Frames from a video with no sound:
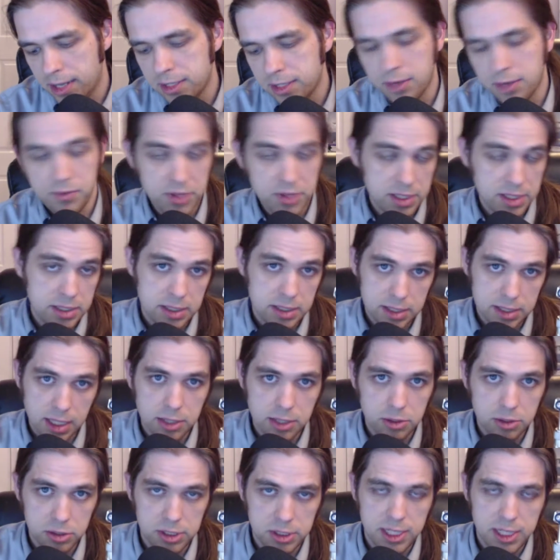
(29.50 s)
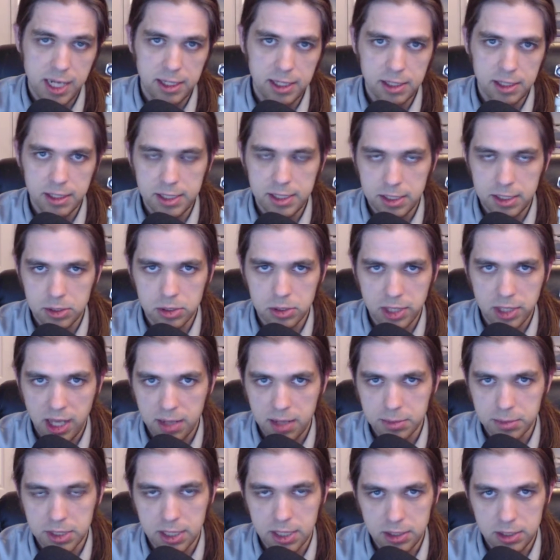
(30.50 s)
this is understanding that these are
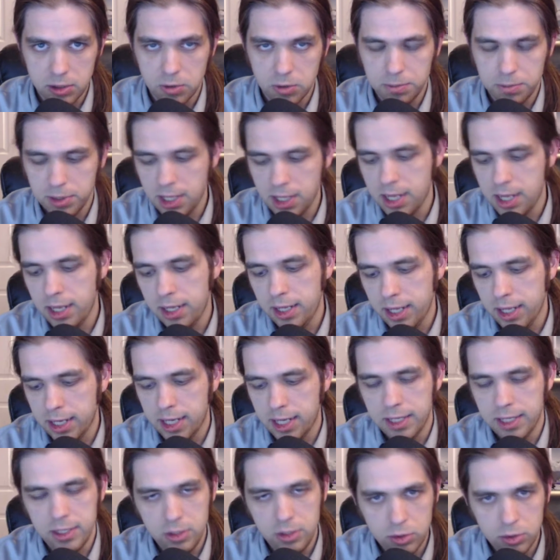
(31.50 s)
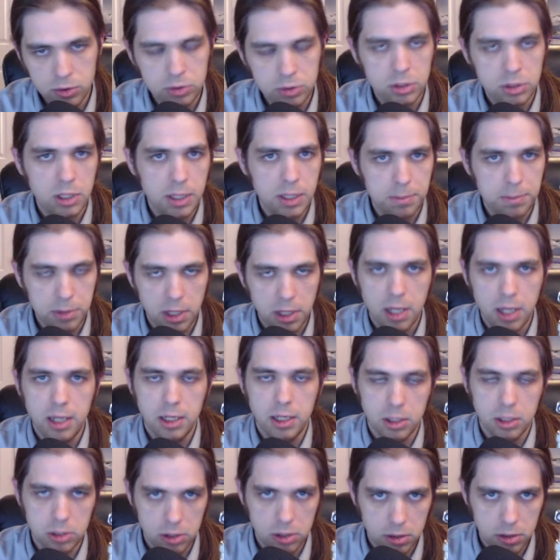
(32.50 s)
games I don't play, and I usually play in
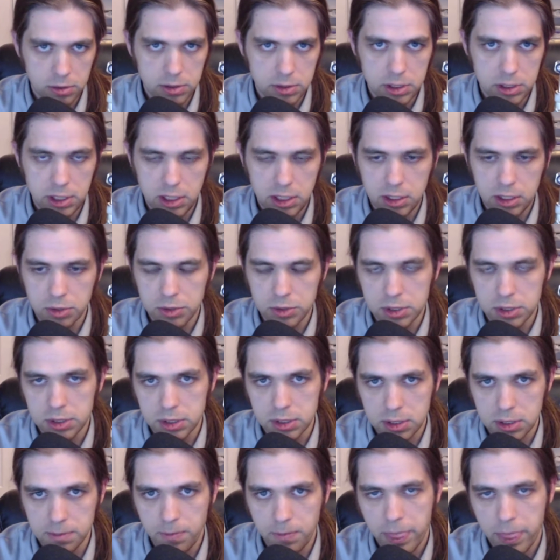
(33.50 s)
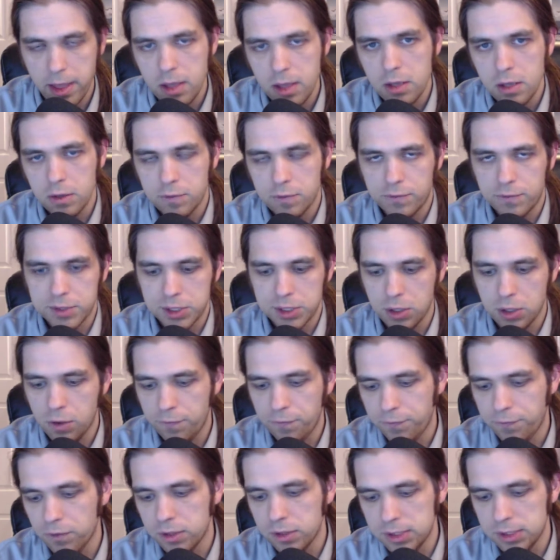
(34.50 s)
a closed ecosystem. So,
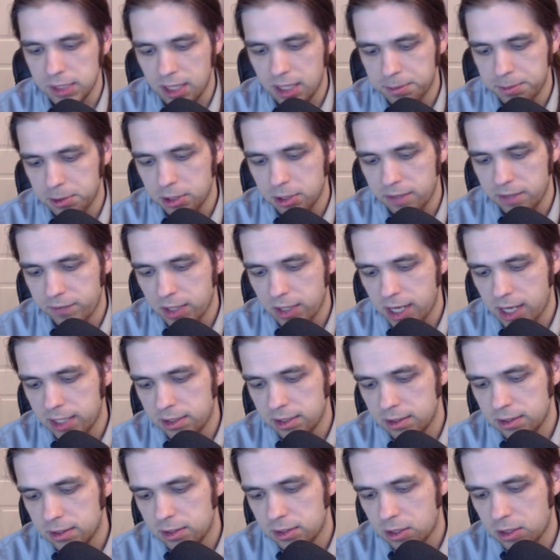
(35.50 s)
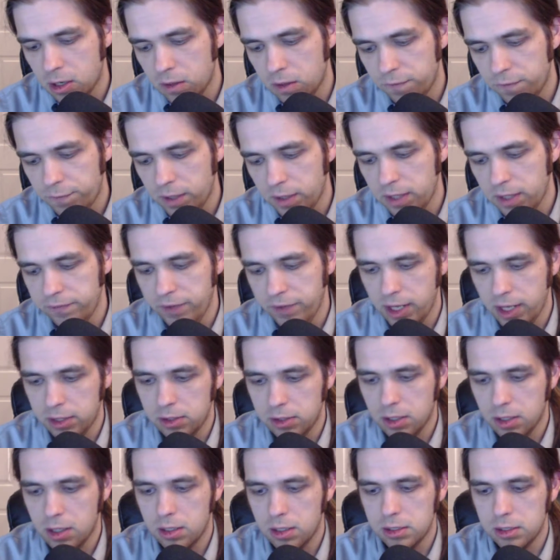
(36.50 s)
for example, I've got Card Fight
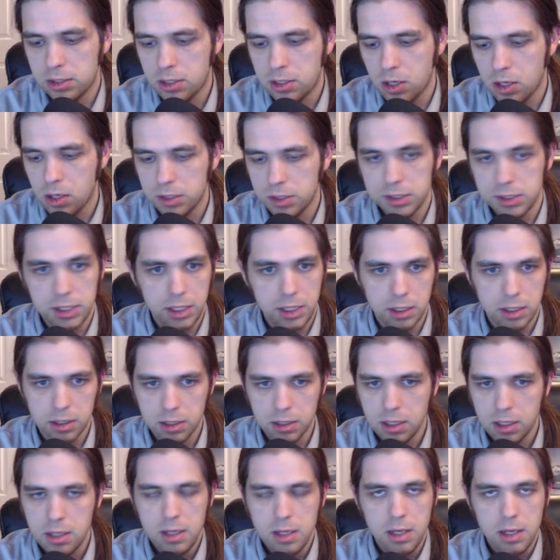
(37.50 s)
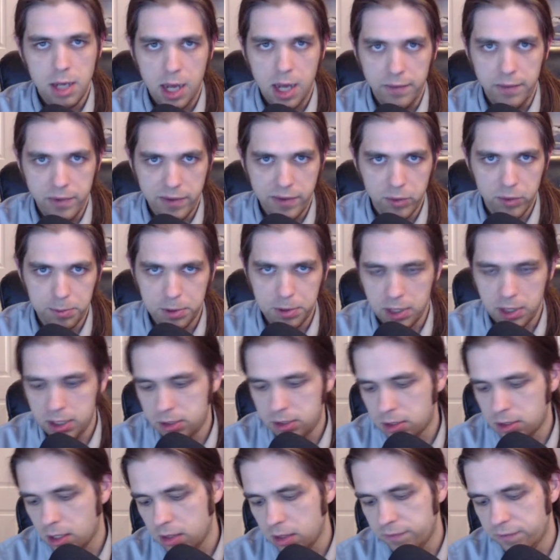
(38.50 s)
Vanguard cards here. I've never played
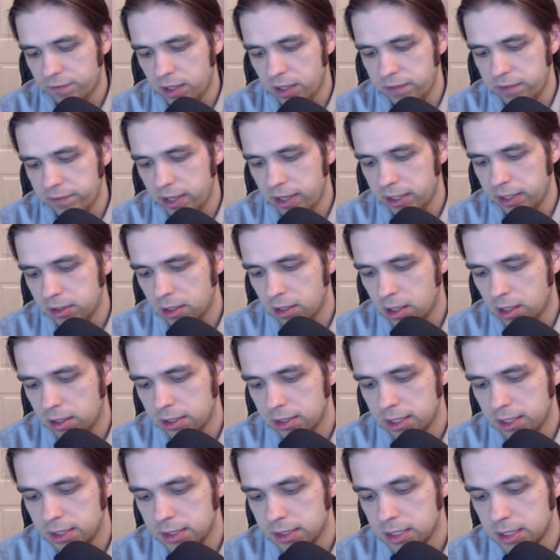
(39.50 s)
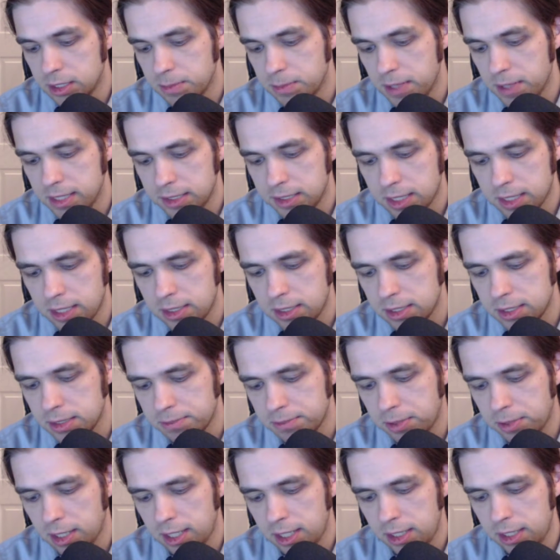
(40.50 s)
Card Fight Vanguard, and since my son doesn't
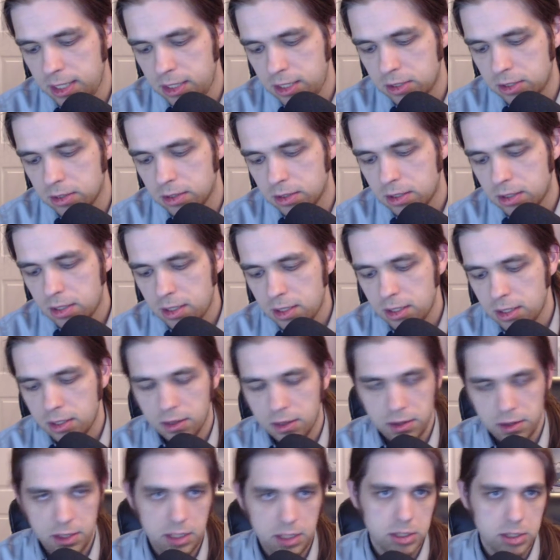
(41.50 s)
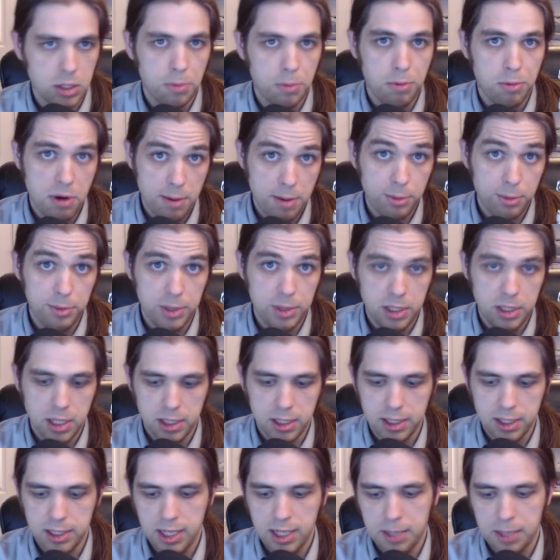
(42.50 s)
play it either, these are probably not
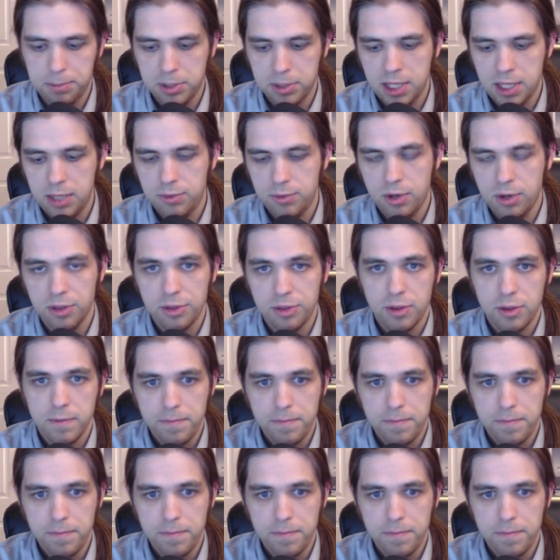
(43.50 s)
going to get played with.